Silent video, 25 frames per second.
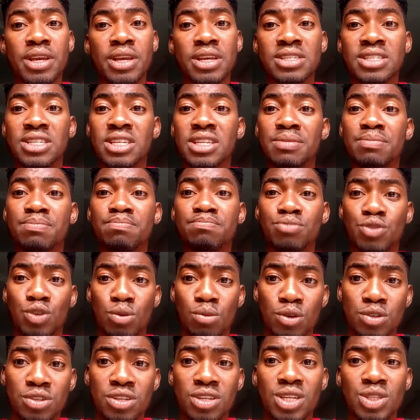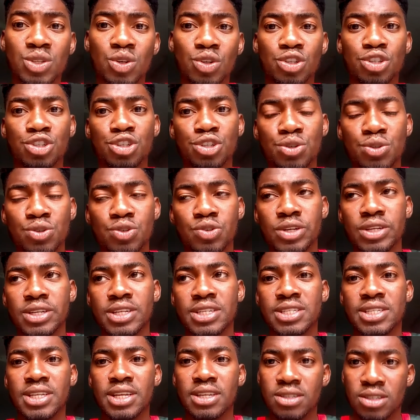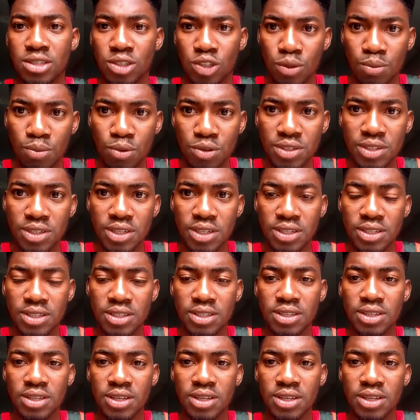Is it the subordinate or the children? They said the subordinate.